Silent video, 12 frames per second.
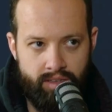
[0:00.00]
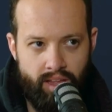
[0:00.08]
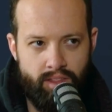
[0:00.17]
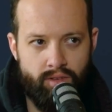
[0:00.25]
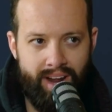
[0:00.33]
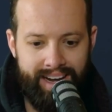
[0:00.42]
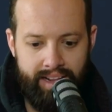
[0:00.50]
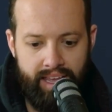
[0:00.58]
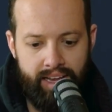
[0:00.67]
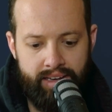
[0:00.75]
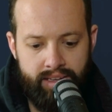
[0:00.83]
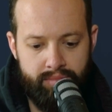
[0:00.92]
in the United
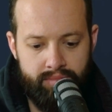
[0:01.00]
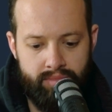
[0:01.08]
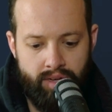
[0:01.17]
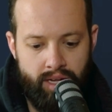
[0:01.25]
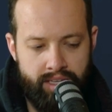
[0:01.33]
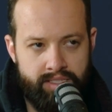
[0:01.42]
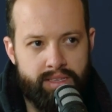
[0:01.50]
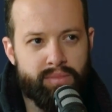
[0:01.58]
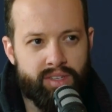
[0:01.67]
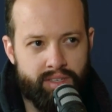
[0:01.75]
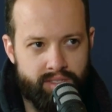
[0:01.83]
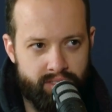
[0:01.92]
Kingdom, a
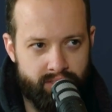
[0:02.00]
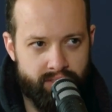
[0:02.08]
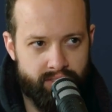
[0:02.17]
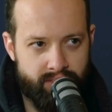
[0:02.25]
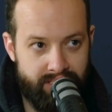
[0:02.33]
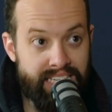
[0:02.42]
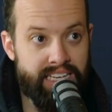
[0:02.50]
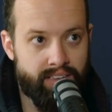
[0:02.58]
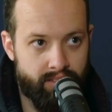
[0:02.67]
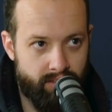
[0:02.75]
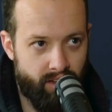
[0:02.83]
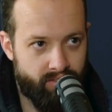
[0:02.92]
similar
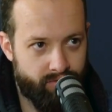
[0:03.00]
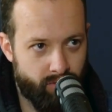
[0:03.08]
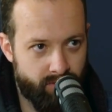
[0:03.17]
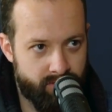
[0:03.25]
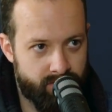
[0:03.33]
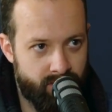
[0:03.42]
scene unfolds.